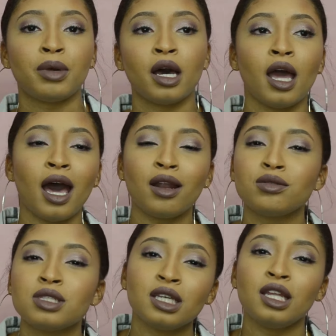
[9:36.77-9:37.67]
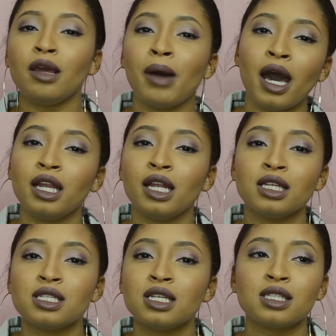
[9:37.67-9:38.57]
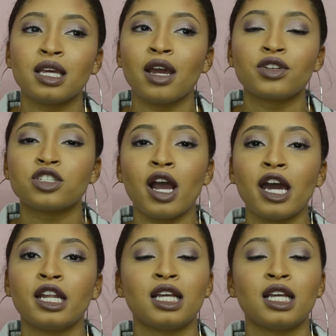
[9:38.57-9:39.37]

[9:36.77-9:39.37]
but I don't see anybody that says they ever tried it.